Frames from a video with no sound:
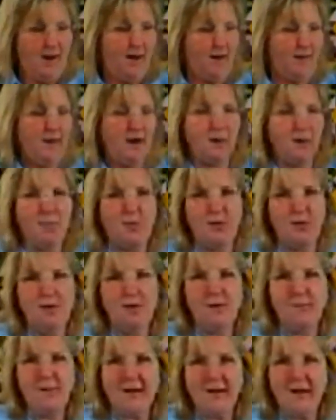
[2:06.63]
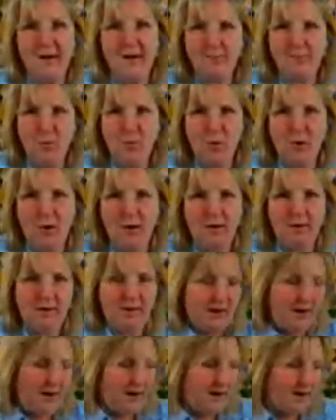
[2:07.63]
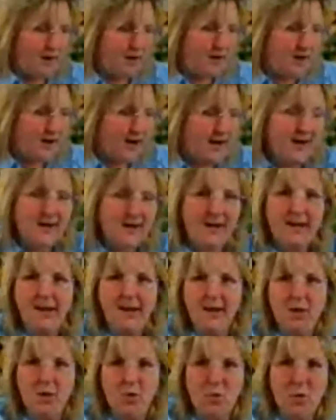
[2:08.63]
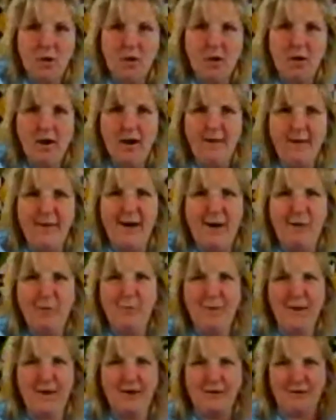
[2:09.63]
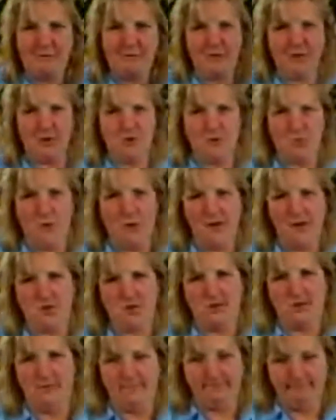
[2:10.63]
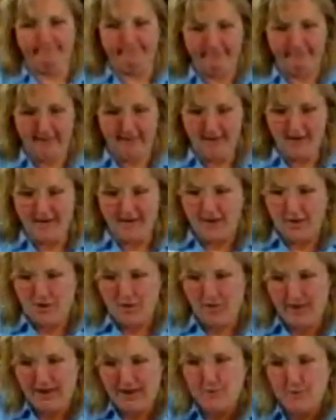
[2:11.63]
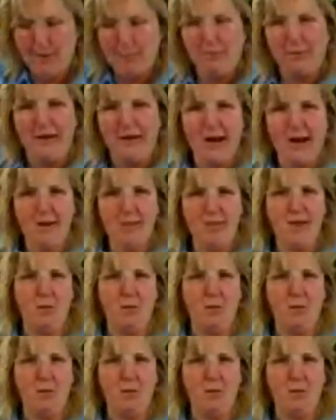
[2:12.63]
And then I'll put it on my cutting board and I'll cut it kitty corner, and that will make the first wedge. So that's my plan.